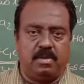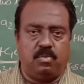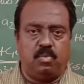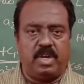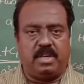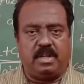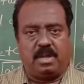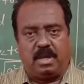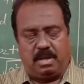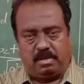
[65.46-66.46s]
we
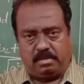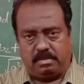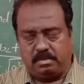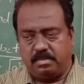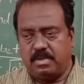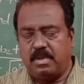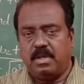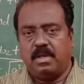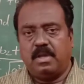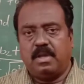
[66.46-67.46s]
derived
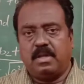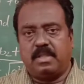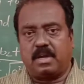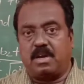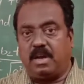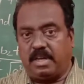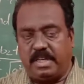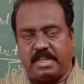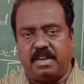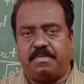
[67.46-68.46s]
the
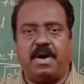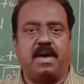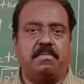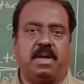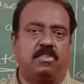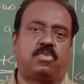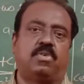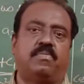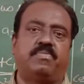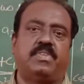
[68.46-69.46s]
Cartesian form
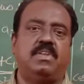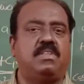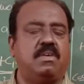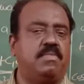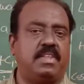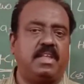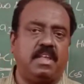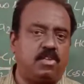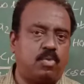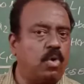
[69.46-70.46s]
also. It is everything
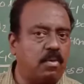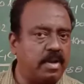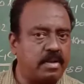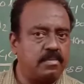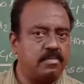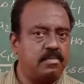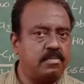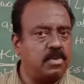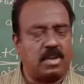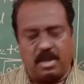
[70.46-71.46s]
is over.
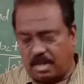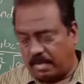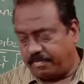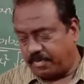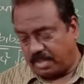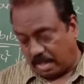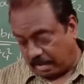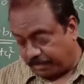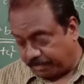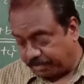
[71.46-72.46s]
Okay, now? Yeah.
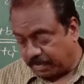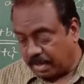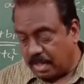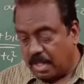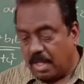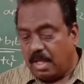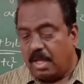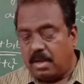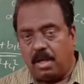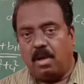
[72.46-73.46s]

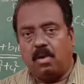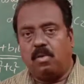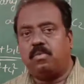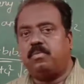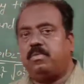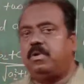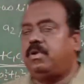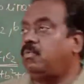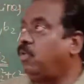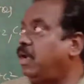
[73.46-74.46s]
Now,
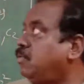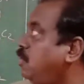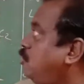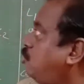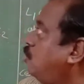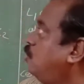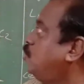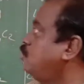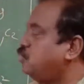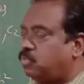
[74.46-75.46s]
we are going
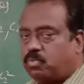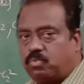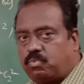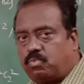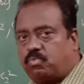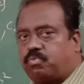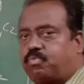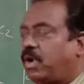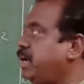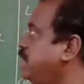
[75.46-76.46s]
to
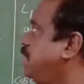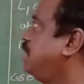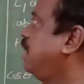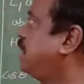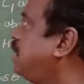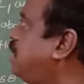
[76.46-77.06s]
find the